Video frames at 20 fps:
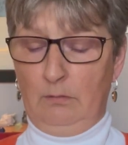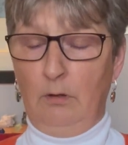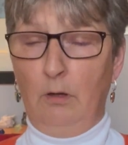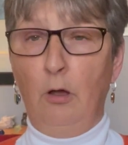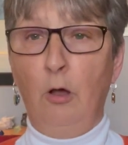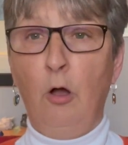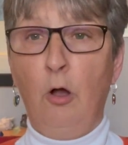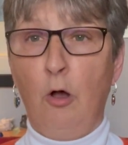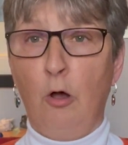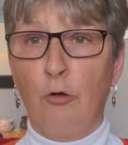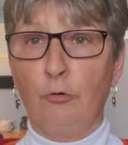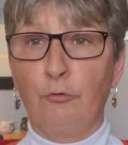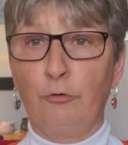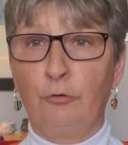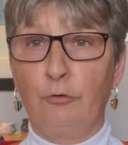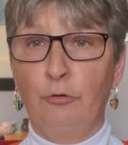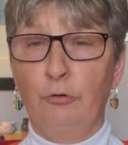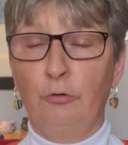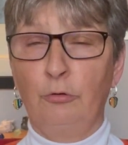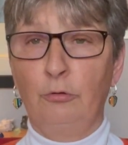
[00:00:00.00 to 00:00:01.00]
Hot,
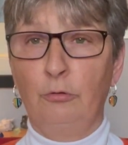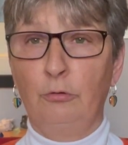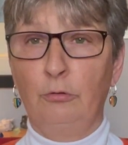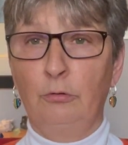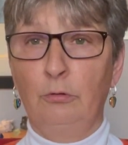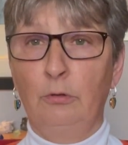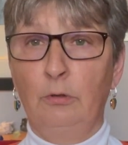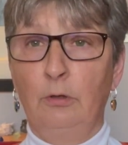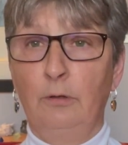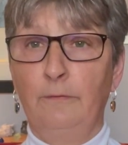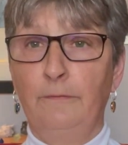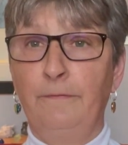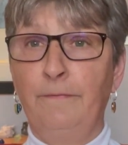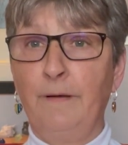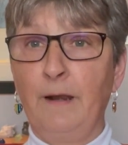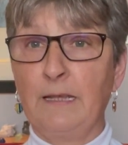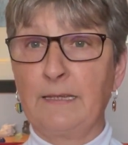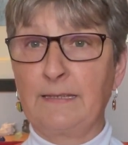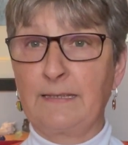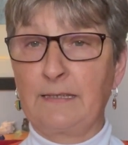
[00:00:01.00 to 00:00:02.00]

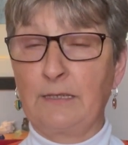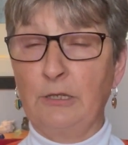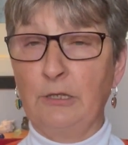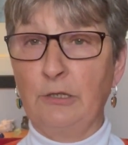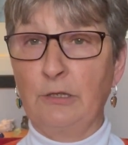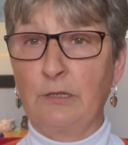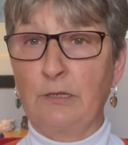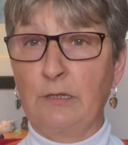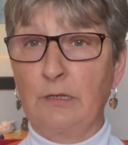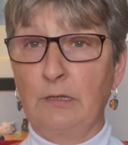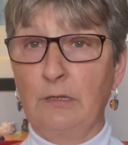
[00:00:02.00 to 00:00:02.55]
flustered,